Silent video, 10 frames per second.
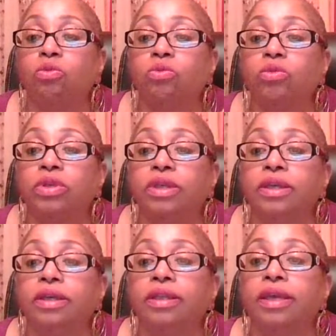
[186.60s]
let's
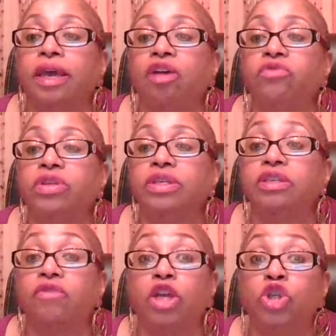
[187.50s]
see, after
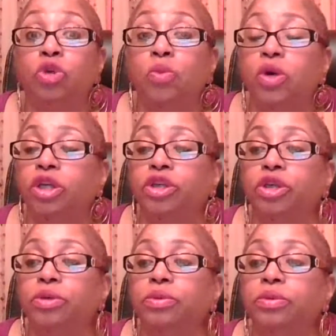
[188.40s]
this I've got 2 more to
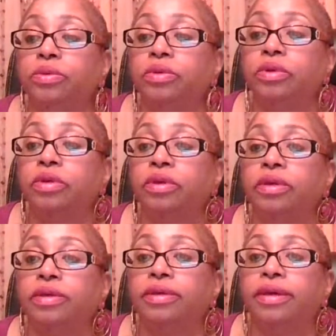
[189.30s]
do.
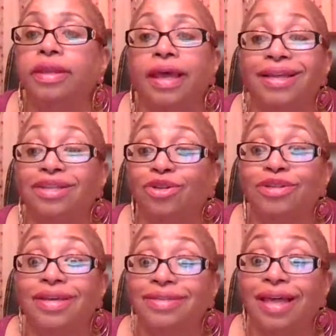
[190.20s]
Like I told
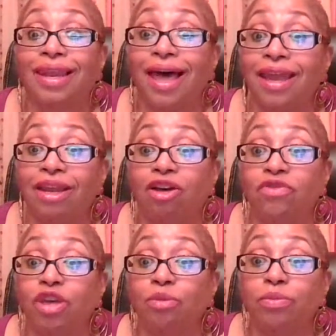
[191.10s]
you, there's a lot
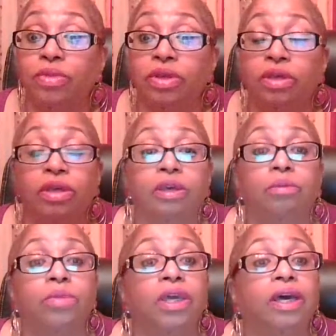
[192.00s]
of them
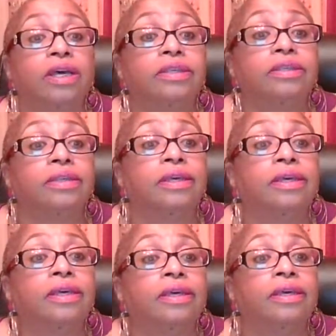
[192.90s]
because
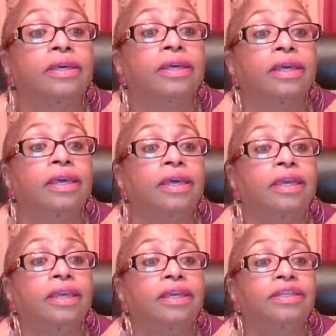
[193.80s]

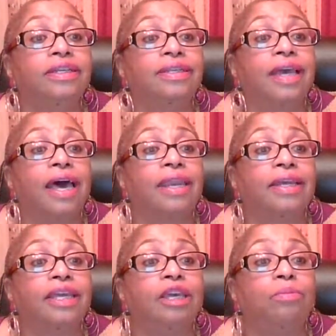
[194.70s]
you just gotta
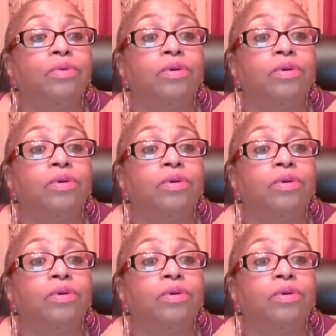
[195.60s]
keep